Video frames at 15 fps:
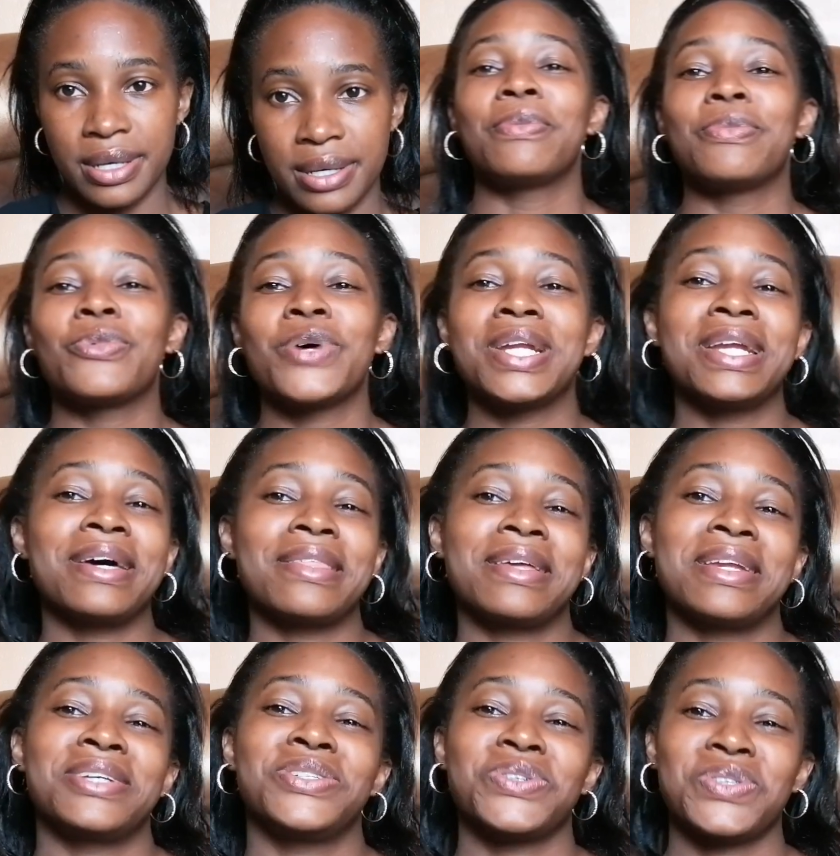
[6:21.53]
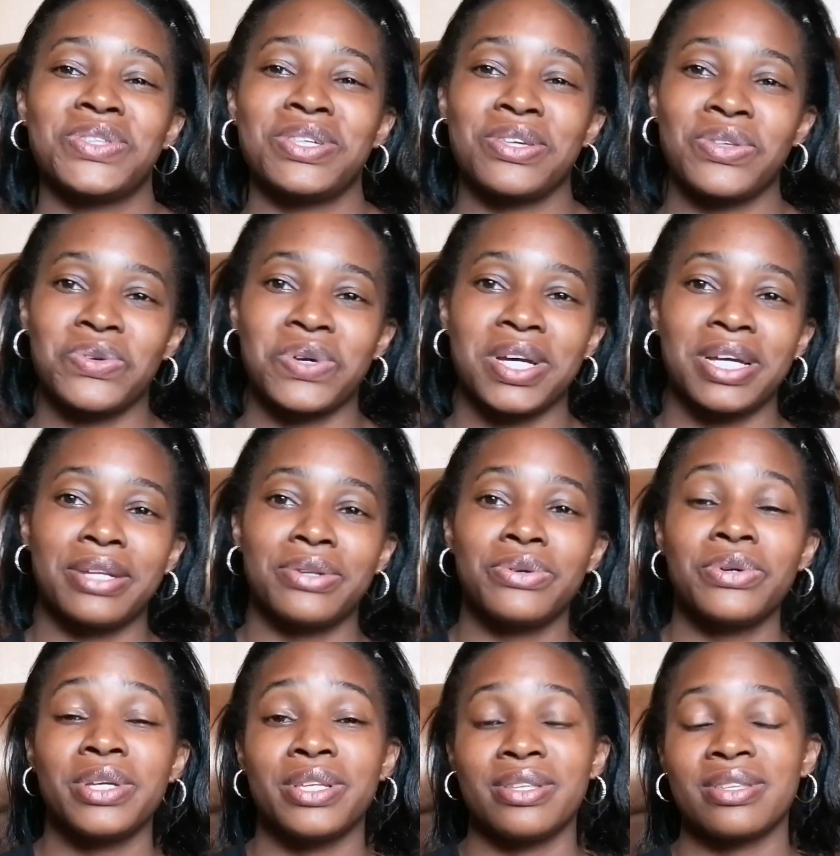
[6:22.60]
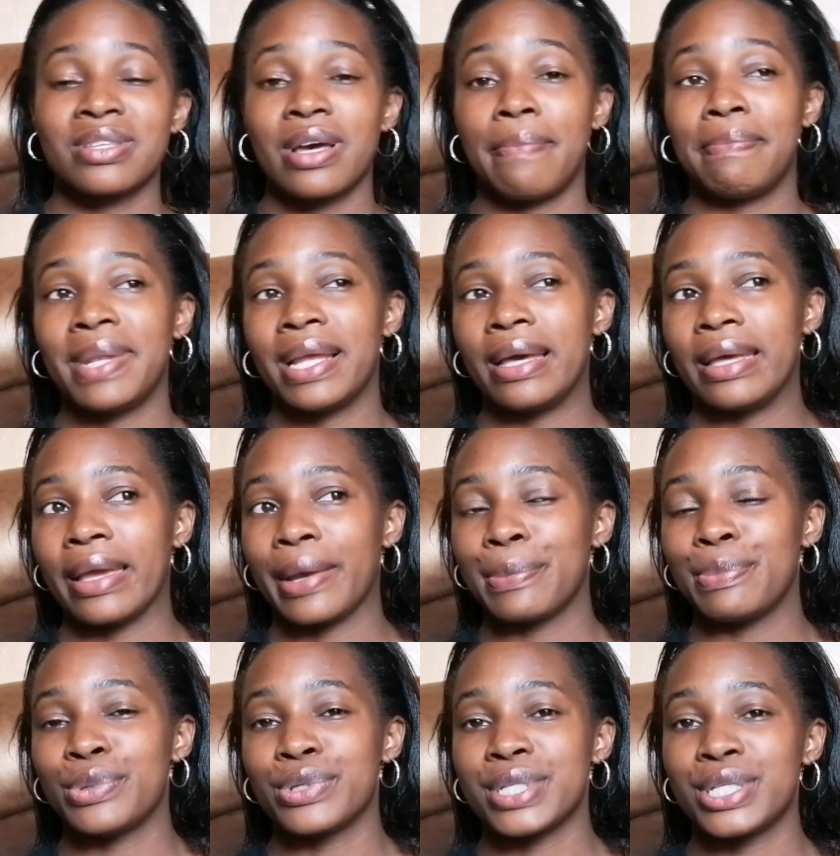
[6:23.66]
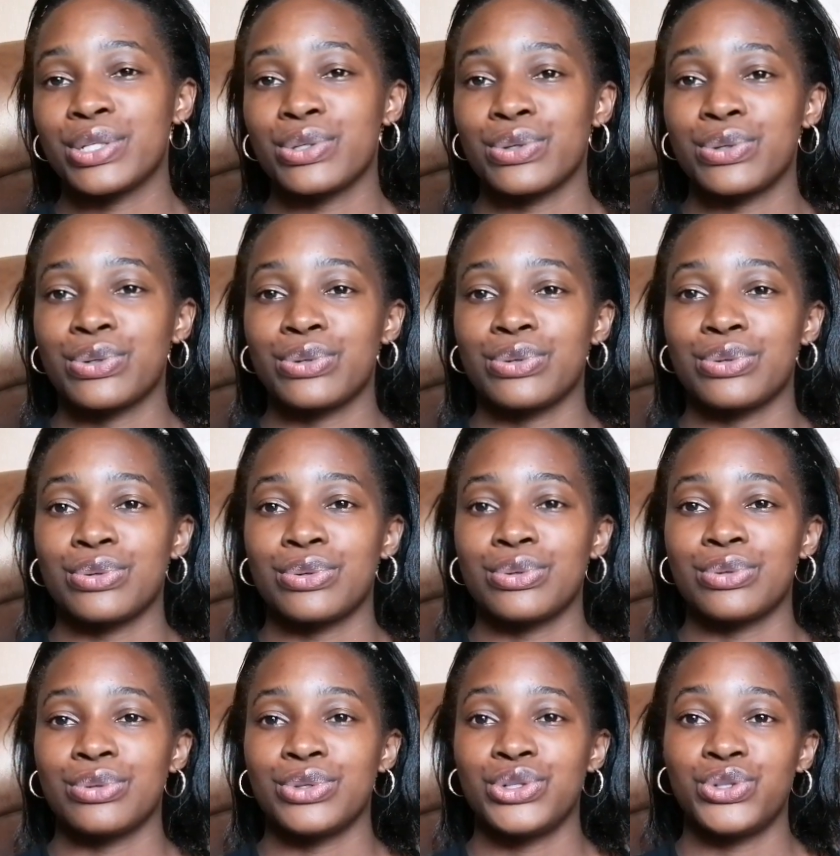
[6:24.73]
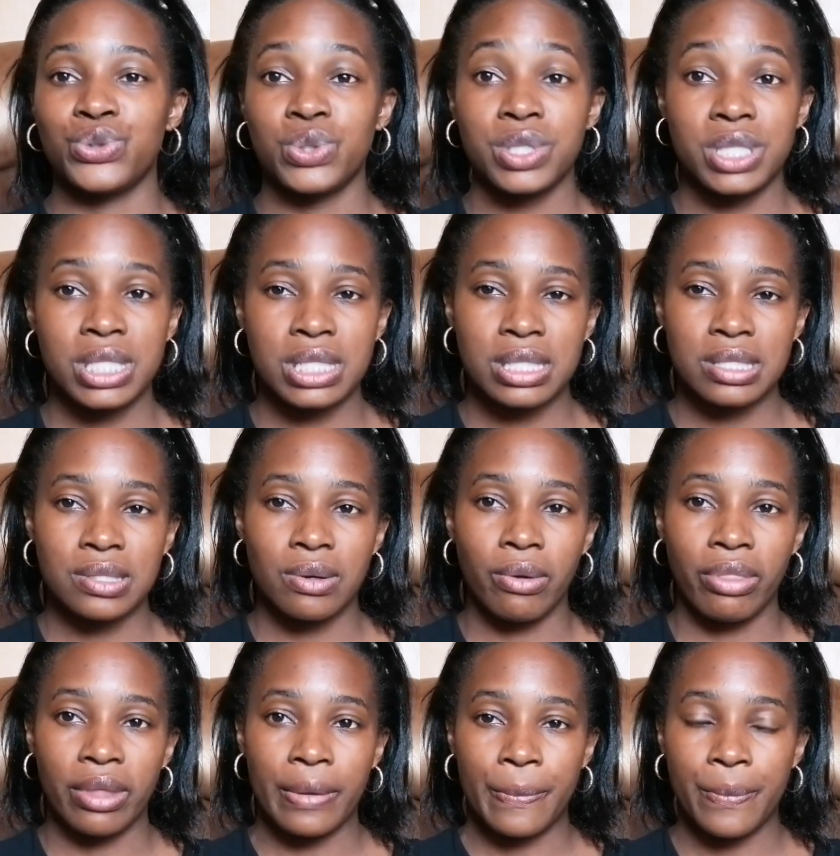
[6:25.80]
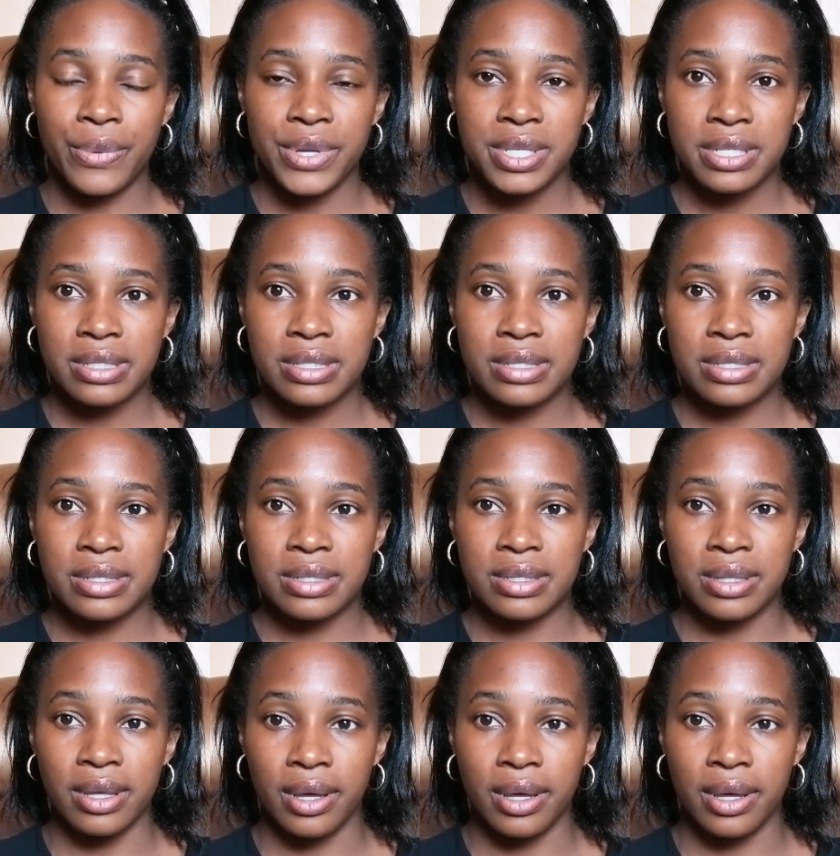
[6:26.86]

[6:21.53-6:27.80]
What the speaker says: One other natural thing you can do is applying potato juice on the breasts.